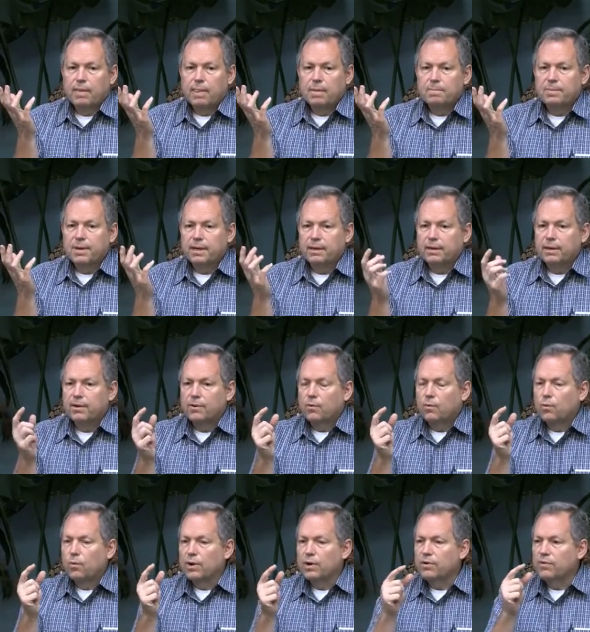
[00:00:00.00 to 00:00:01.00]
But
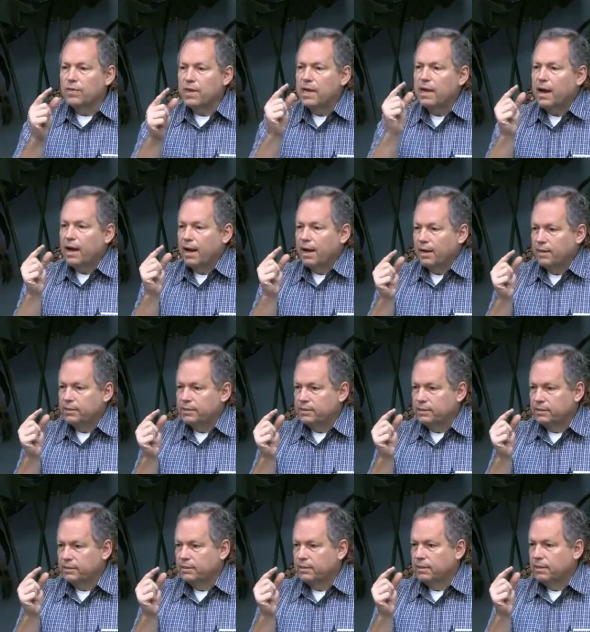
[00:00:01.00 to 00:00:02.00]
what are the
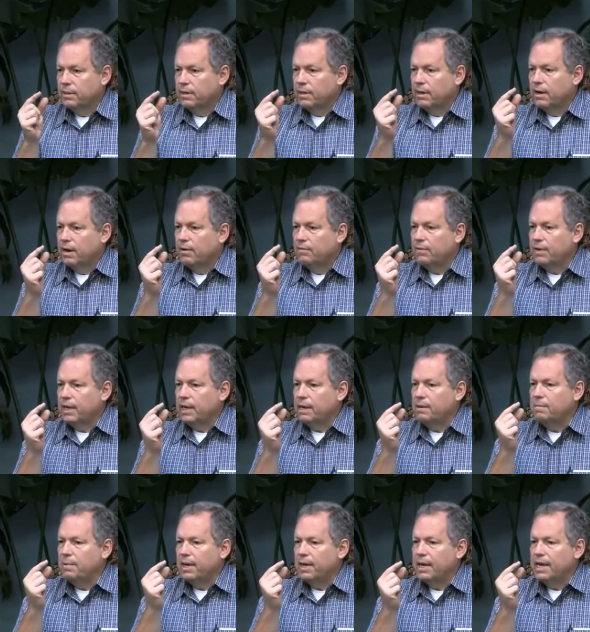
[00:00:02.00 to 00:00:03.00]
odds of
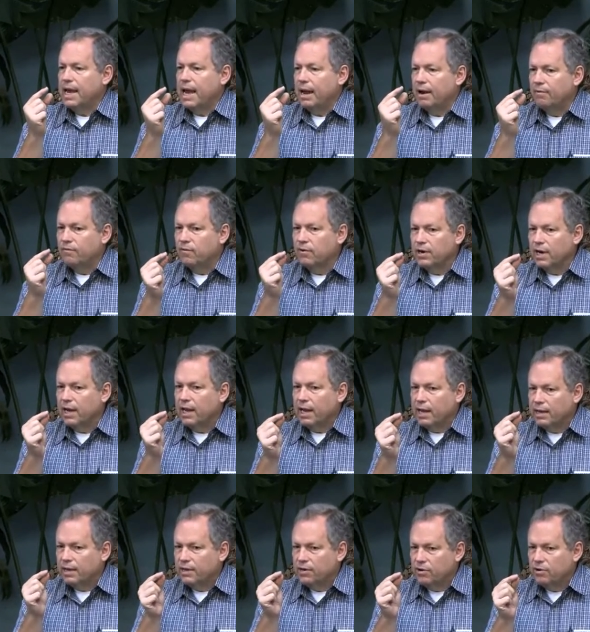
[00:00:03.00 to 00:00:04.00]
anybody ever
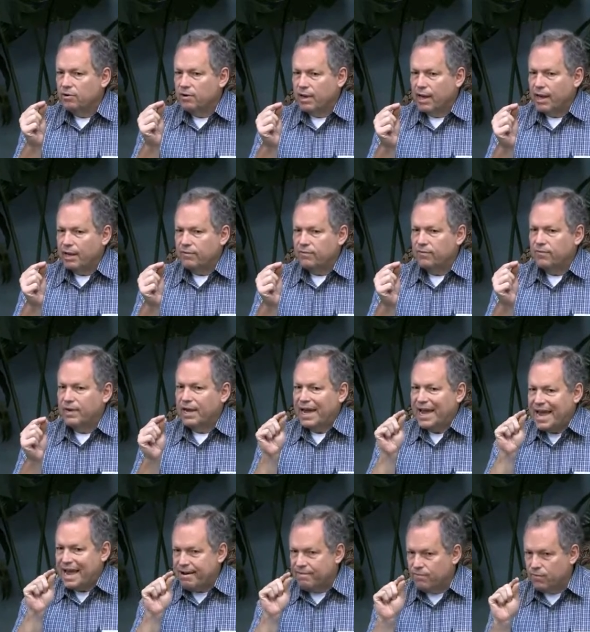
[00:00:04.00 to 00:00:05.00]
again in your life,
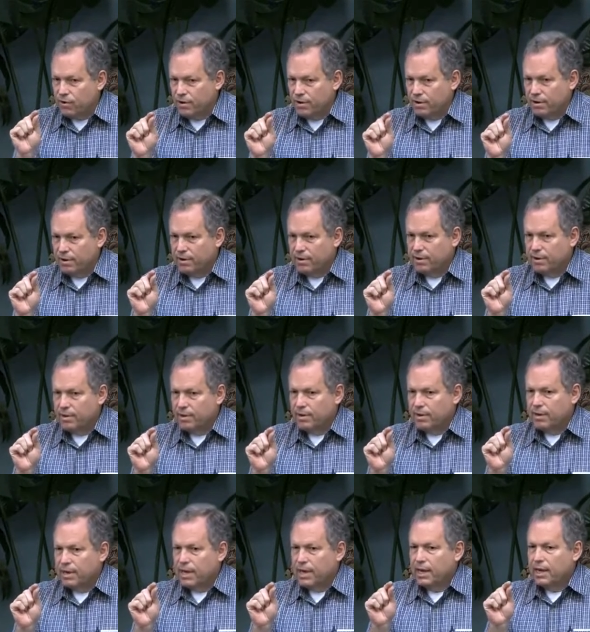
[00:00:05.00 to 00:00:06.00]
ever
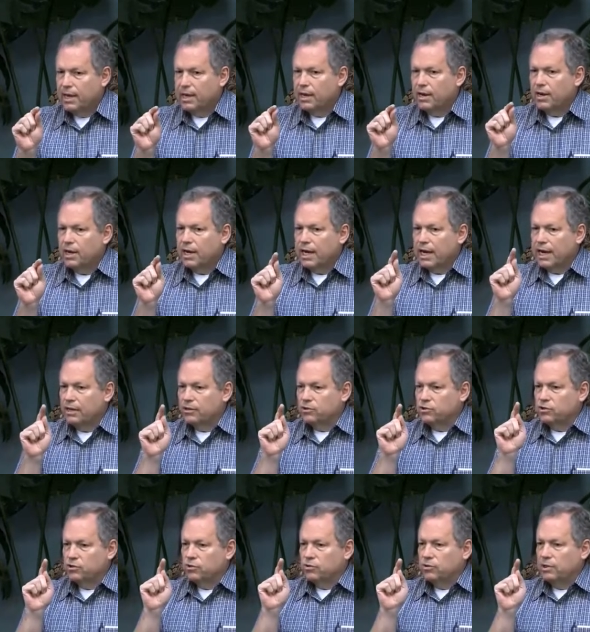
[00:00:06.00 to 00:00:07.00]

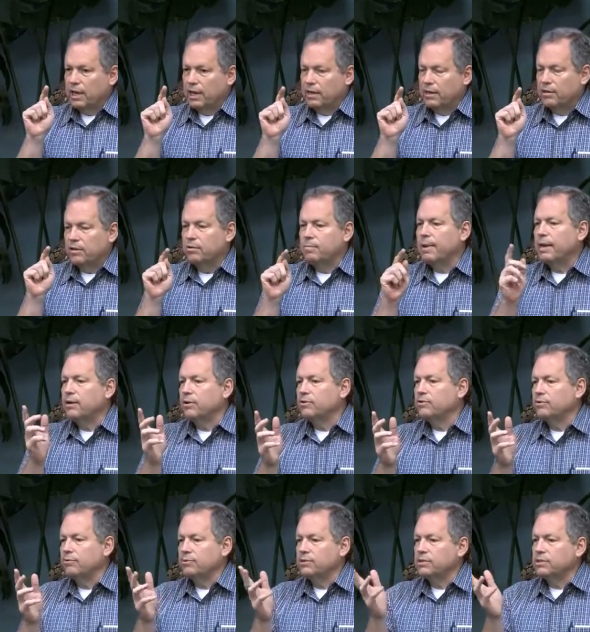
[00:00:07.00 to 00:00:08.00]
intruding? You may
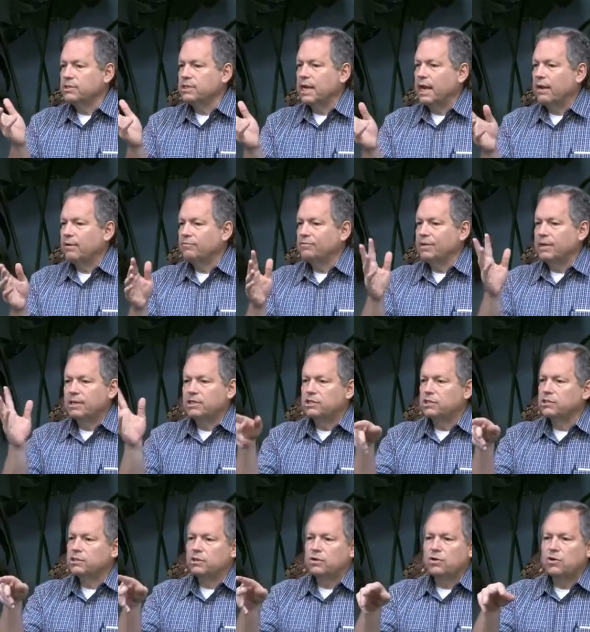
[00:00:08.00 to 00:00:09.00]
notice I have
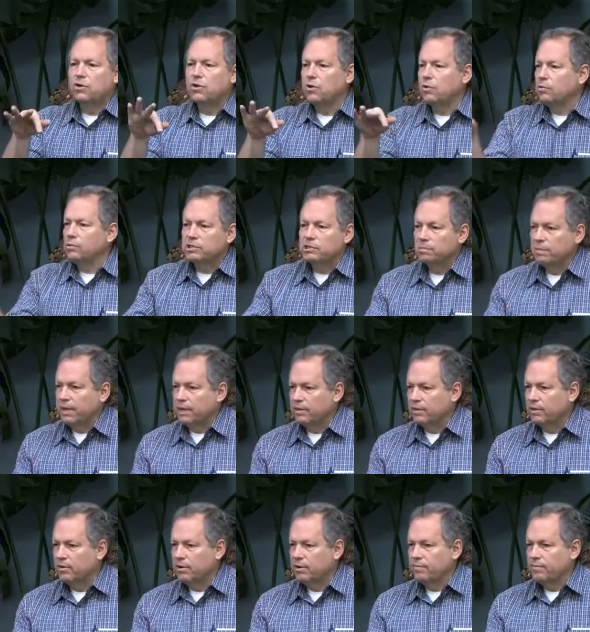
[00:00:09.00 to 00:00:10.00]
just no respect
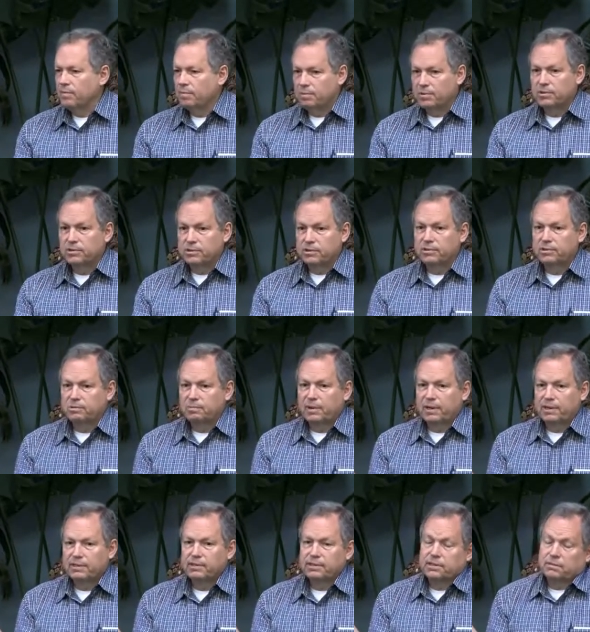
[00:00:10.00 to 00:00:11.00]
at all for personal
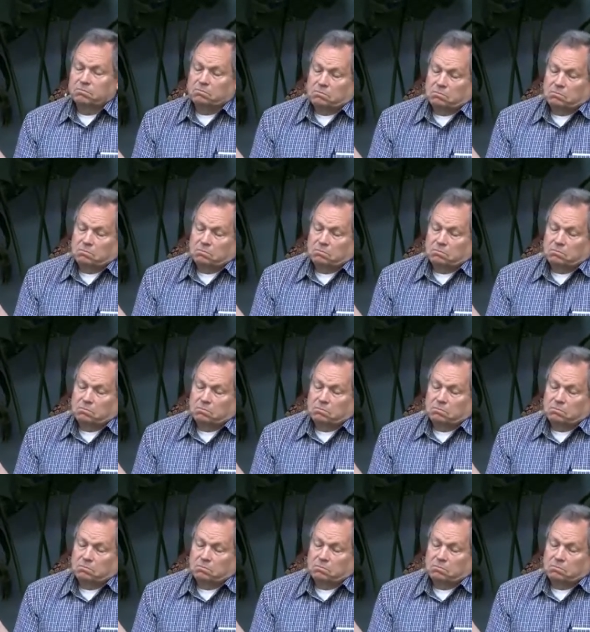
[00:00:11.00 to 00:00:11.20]
space.